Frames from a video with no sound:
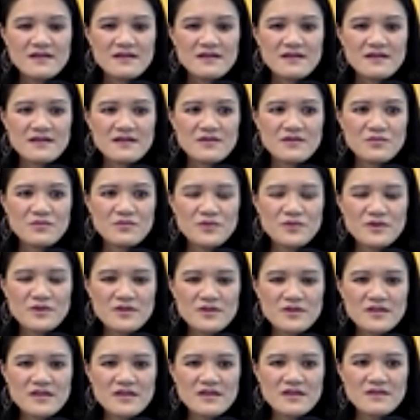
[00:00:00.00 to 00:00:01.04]
it
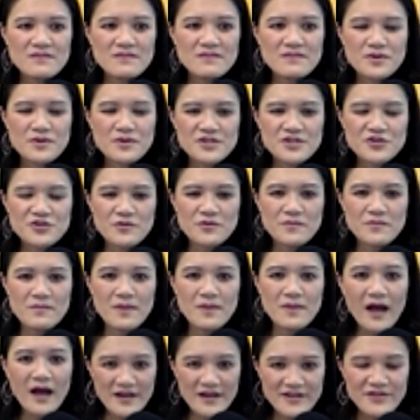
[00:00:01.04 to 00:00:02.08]
really puts your
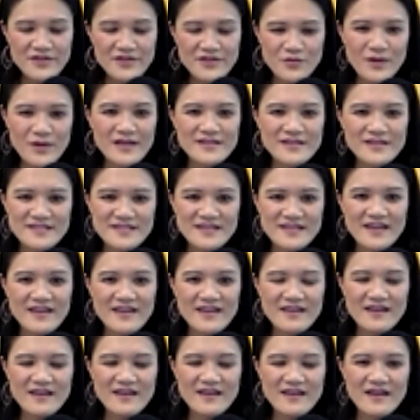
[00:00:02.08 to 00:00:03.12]
mind in the right
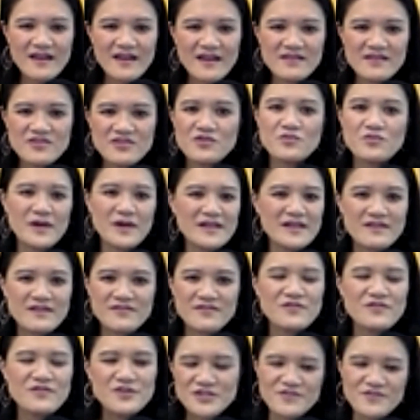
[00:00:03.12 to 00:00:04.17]
state, and then you're ready.
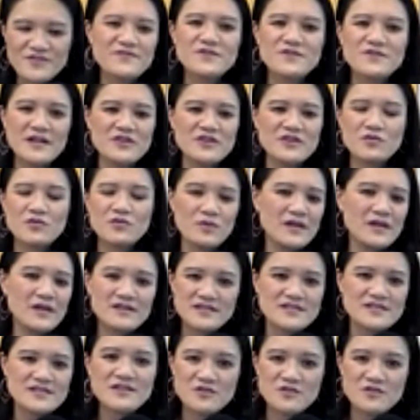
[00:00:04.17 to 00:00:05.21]
You just feel like you're ready to
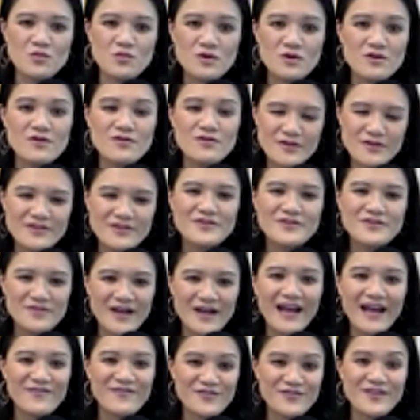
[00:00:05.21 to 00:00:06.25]
take the world, you know,
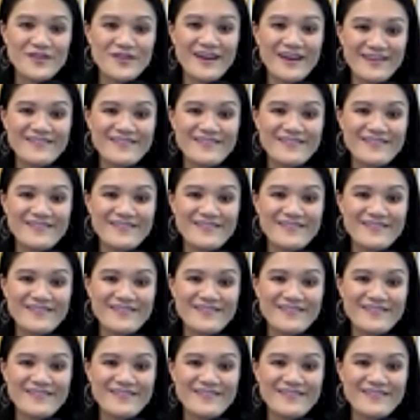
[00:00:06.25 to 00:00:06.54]
mm-hmm. after that.